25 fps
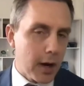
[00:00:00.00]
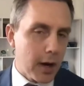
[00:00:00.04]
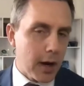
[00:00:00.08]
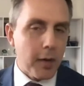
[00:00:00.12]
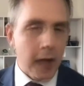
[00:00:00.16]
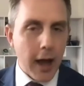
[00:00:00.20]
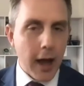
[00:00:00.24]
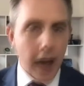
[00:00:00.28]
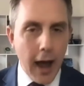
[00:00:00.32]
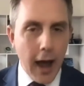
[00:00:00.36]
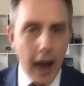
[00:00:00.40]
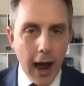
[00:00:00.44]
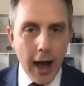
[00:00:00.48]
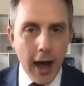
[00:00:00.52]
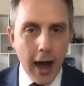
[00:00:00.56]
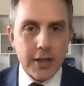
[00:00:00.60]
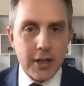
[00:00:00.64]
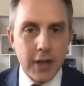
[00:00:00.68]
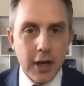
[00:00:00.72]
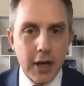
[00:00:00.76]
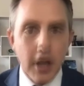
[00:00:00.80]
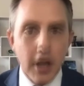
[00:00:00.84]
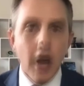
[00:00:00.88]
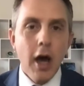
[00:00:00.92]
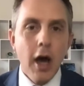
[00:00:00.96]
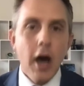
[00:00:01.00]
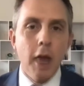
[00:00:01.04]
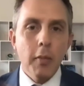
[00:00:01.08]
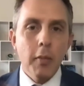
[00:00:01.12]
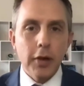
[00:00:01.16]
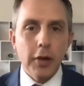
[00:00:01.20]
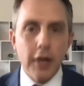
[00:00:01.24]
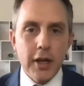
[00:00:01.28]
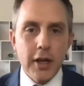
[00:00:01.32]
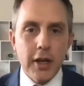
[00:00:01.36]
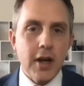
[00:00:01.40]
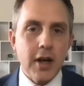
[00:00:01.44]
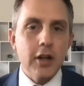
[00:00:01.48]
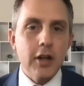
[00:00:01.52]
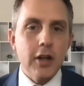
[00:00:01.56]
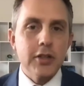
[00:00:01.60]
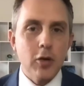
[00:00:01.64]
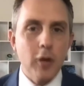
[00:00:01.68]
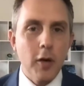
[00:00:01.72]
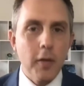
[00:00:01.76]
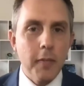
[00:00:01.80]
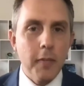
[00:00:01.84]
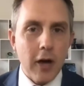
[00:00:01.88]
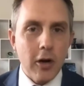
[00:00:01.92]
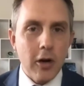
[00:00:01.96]
but I'm going to ask, please all do
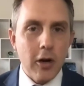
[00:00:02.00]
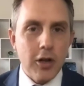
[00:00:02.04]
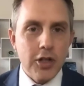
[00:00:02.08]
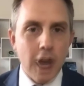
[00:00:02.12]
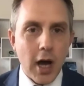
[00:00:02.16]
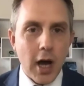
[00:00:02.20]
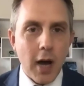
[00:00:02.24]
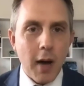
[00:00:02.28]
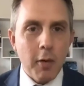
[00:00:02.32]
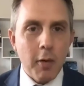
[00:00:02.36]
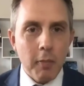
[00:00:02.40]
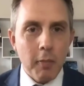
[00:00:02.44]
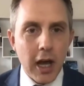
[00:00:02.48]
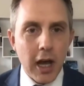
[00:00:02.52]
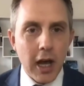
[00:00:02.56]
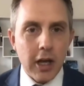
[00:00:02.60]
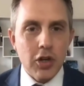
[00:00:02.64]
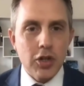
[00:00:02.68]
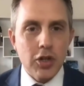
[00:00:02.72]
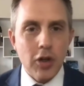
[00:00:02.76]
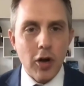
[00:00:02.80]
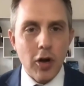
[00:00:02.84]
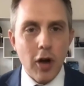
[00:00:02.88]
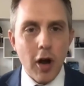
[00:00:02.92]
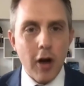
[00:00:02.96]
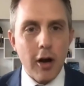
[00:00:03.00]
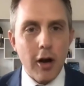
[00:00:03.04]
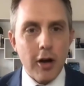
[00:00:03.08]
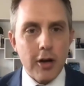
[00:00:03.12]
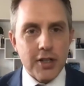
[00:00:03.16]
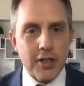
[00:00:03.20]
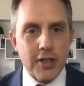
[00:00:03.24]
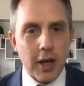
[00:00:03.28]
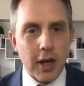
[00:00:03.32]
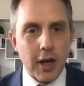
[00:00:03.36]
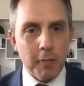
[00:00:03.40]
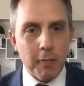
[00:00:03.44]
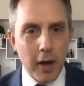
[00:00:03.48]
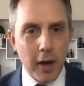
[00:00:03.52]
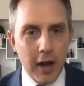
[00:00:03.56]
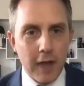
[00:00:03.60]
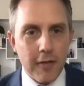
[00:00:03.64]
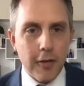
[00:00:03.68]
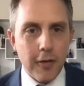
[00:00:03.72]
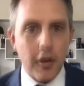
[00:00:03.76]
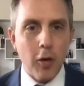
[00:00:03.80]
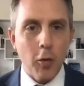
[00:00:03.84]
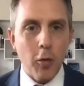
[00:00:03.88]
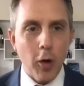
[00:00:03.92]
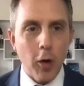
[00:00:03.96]
a better job of making sure artists get paid for
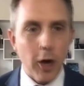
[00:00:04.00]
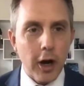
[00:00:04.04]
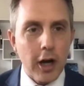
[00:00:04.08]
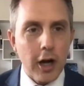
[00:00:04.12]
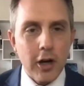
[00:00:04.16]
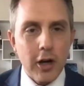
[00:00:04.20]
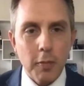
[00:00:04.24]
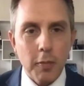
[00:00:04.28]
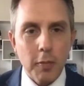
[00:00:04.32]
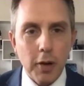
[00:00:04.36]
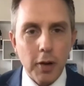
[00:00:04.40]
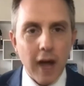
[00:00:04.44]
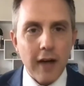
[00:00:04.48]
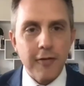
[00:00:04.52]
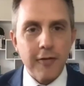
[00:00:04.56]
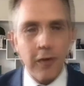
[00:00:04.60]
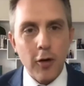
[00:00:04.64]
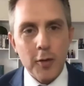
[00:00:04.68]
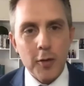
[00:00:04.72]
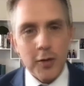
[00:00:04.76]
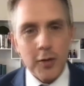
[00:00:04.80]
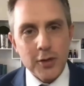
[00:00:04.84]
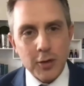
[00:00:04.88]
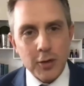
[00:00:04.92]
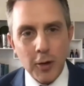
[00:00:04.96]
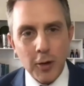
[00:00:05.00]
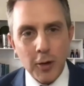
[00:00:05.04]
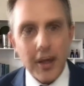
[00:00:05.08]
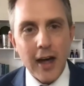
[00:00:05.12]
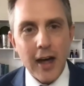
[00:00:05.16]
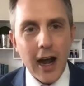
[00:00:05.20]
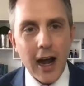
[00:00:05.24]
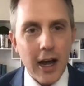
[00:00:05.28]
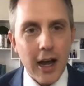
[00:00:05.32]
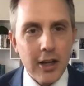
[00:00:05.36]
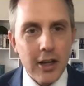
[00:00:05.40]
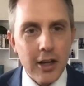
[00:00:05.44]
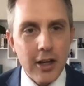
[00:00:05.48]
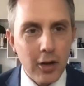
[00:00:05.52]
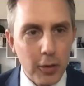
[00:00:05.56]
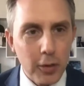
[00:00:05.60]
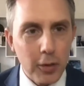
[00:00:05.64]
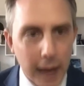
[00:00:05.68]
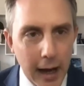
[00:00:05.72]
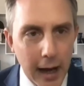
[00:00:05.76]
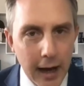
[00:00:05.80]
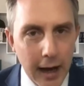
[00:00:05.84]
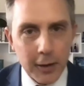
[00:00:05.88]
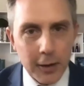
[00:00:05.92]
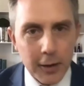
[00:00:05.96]
their work on your platforms. And with that, I yield
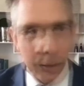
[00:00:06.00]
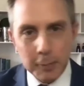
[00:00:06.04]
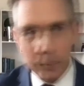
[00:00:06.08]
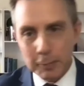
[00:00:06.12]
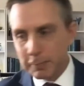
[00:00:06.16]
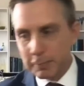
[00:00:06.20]
back.